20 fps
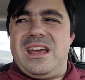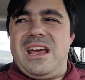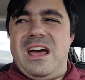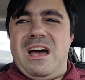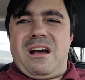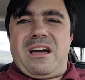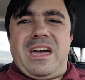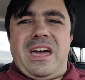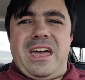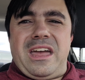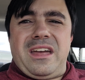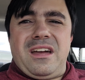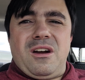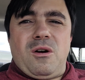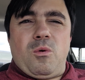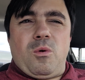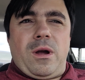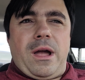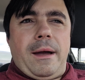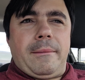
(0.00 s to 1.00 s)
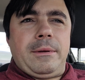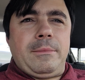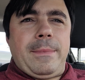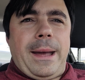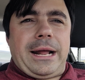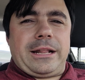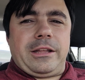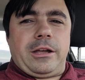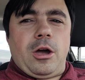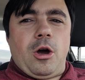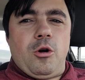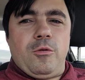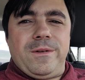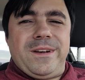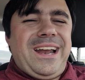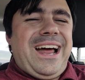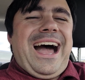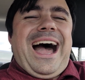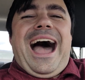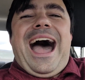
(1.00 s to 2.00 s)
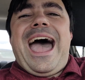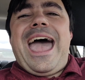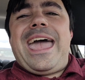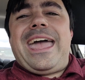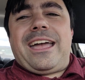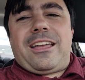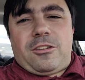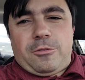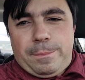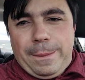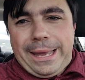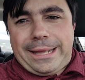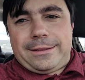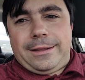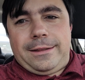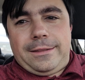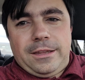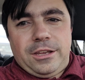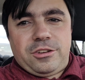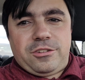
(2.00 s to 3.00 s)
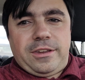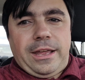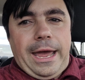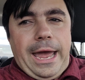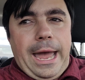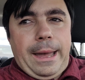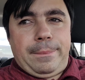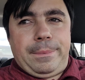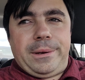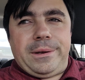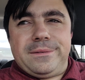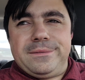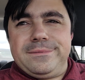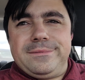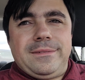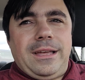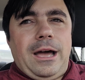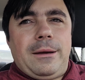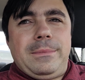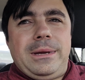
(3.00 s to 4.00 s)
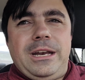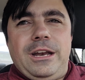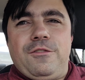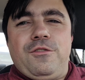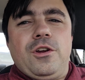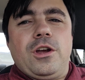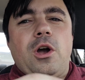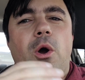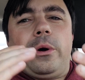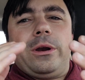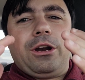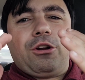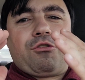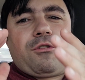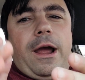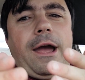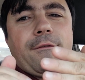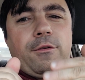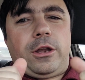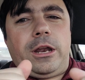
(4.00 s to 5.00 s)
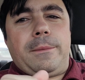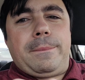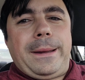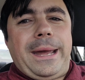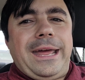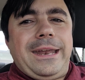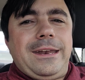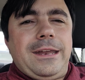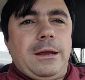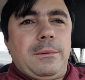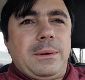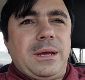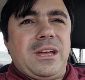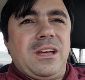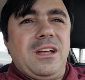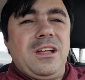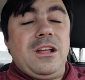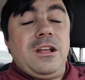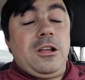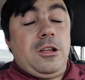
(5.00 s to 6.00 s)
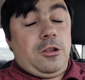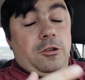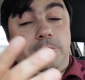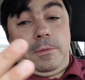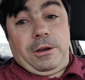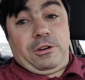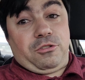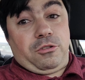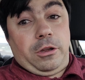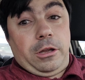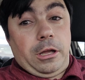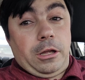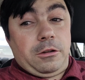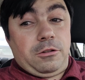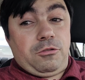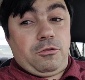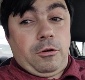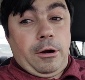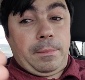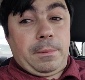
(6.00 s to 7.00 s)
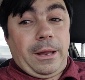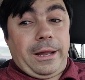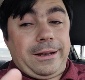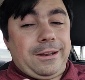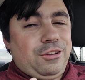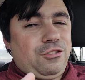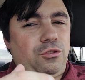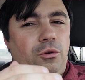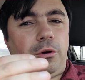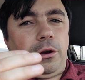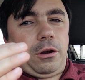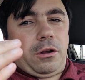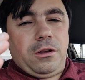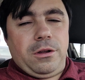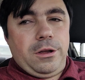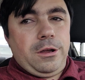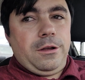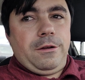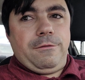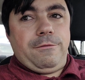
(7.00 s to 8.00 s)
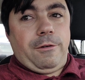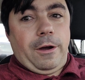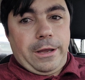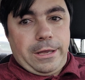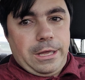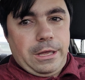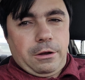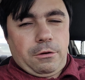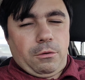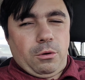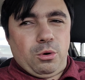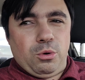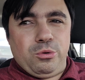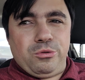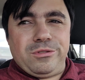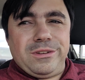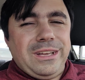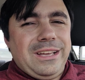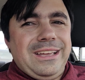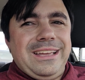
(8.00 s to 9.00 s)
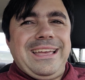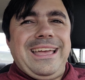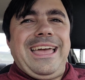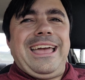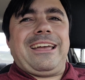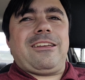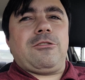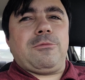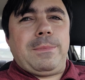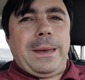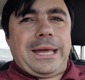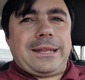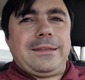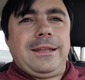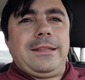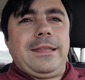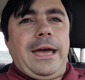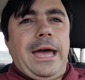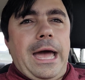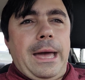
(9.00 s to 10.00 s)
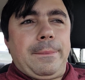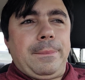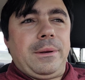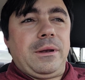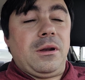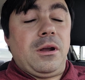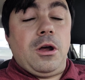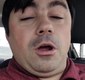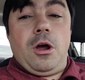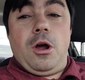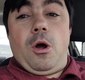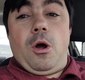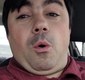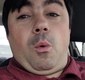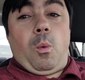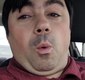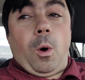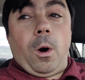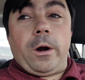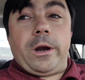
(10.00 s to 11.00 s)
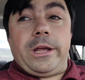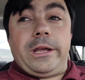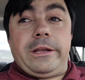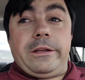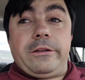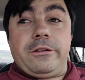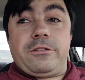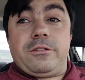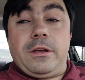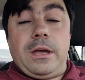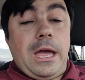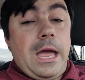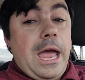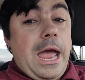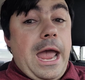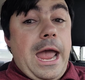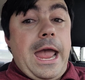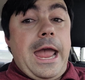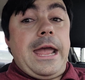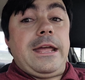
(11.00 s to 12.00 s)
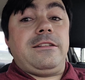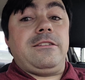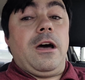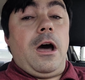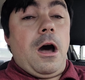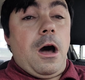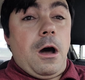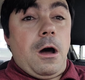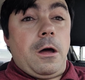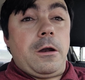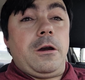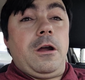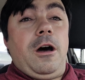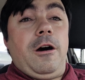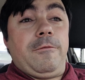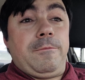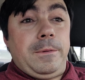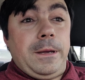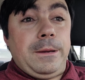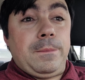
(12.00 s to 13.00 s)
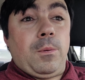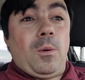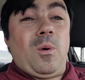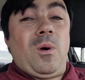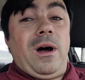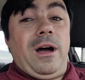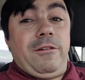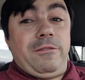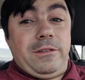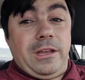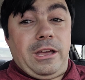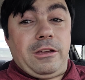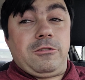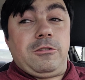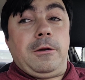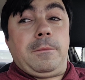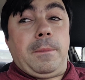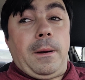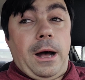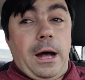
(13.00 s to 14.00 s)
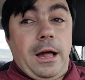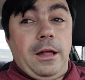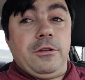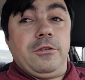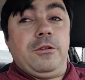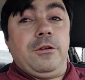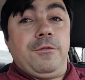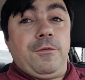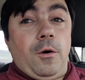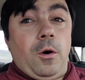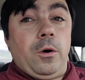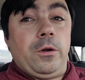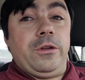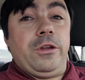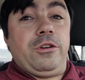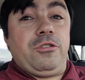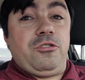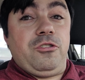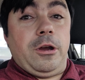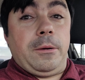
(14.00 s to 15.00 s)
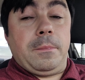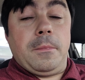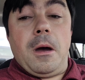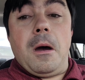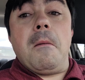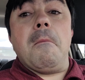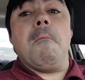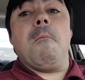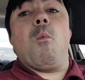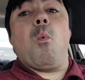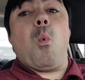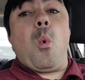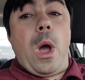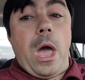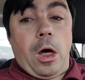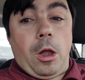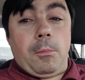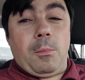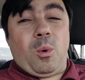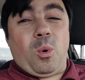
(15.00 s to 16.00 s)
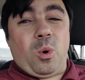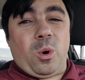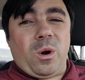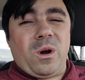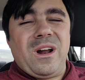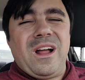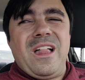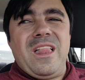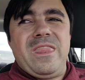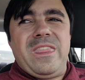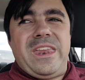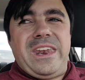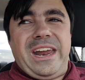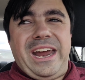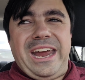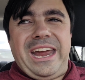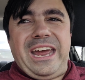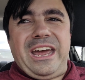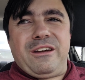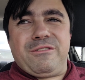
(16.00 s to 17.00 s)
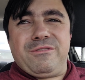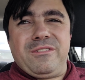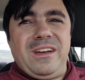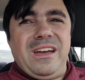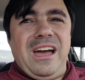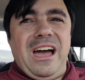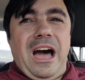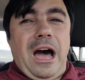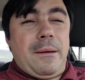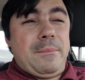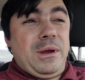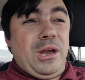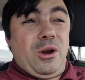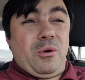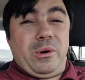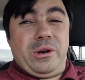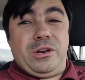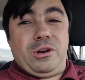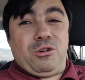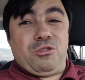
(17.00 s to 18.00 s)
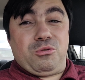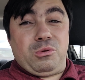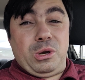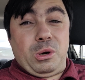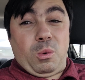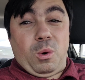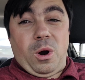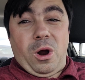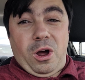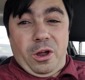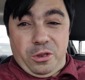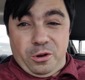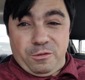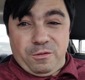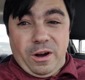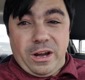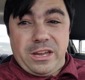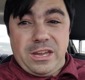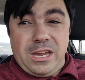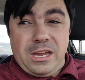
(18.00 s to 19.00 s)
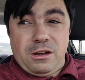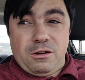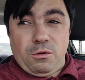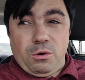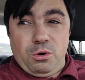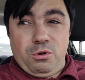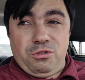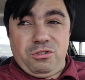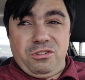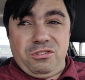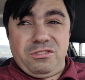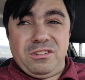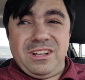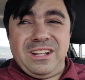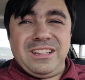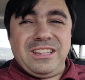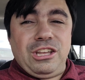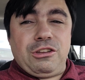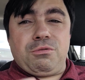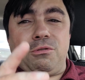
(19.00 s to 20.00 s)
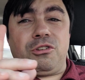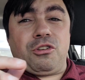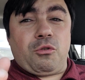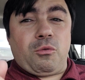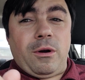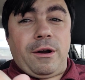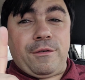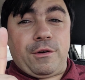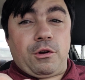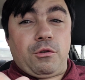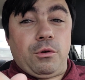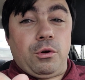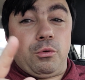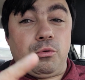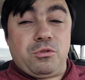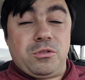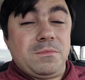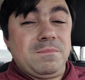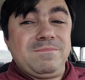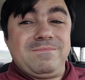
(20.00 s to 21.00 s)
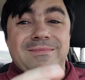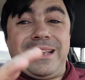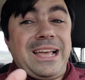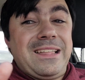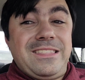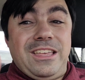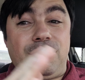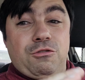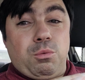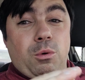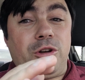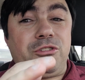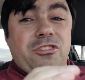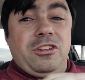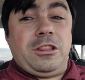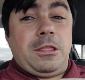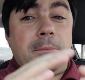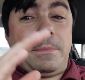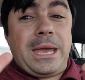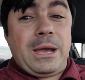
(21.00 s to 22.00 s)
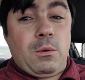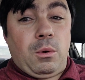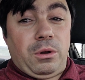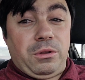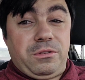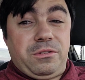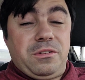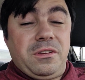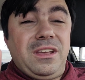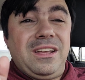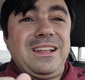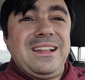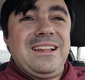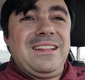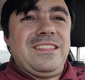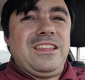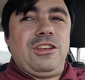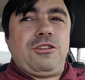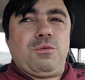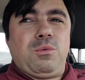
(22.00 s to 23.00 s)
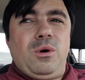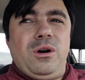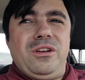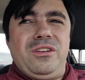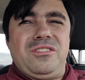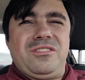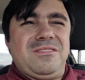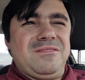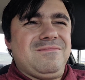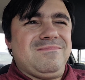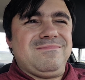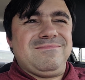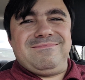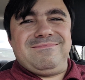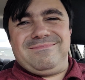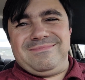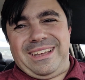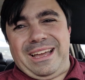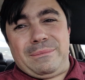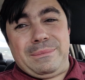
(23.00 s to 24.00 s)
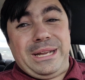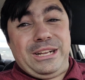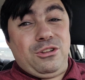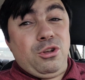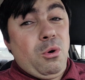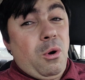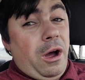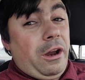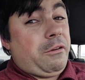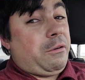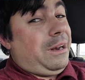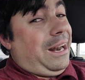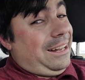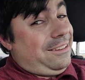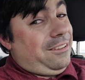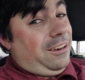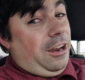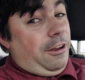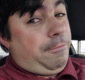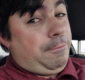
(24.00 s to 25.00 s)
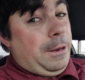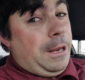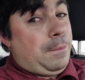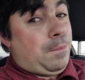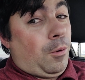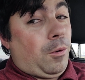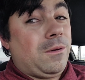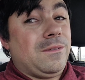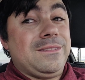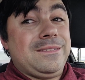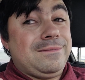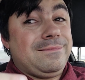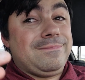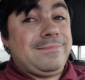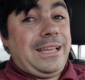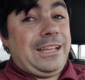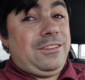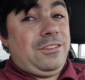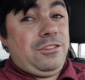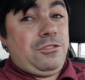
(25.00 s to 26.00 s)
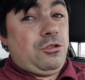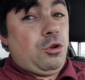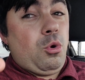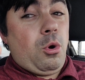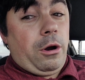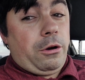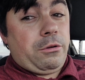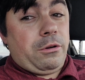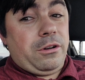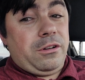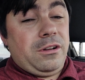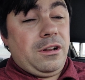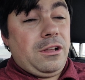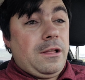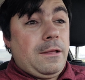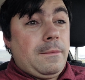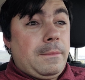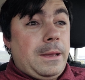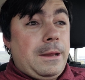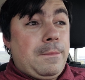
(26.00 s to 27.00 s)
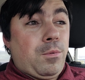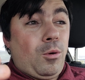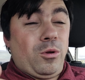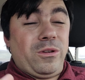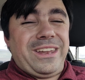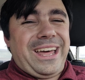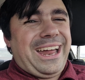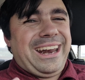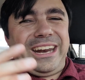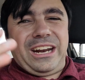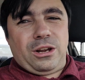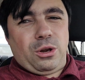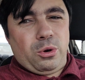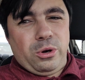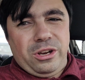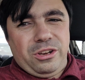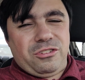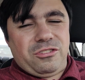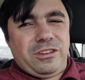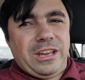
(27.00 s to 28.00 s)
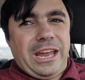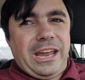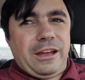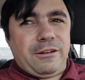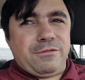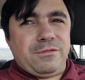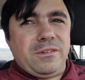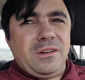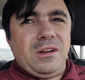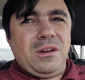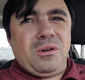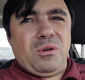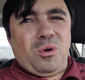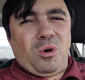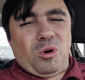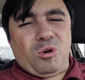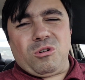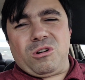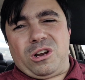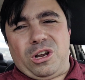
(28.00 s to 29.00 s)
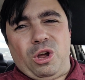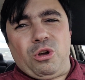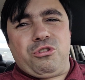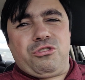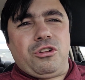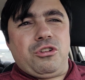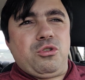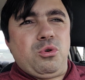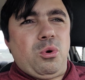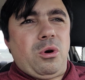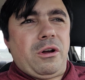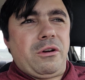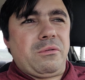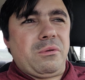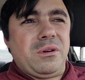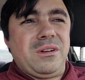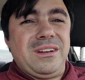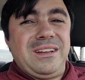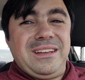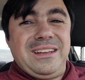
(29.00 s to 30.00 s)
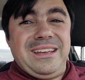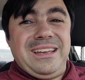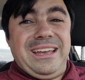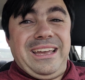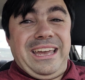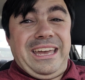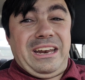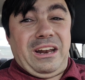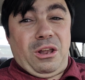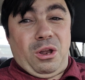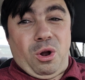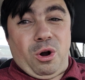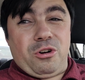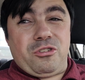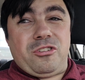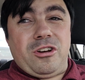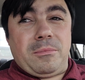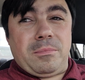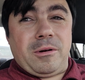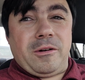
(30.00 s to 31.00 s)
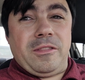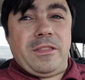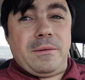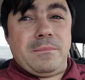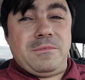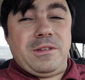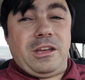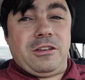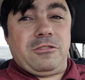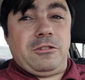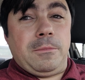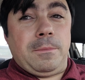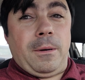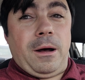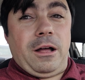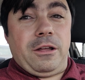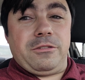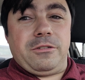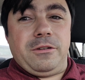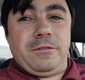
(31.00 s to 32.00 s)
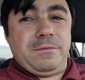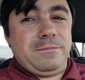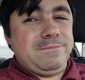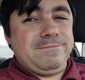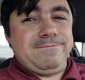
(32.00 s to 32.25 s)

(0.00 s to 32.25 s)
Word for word: okay, we're coming back to COVID. I expected this to happen. I mean, if you're going to travel in a pandemic, especially a trip like this on a Viking cruise, expect it to happen. Word is a ton of people have tested positive on this ship, well more than half. I'm hearing there, there were other Viking cruises. This was a river cruise. This wasn't the big ones. This was, I mean, 200. That's enough people. That's 200 people, not including staff, We're close to 200, and a large number of them tested positive.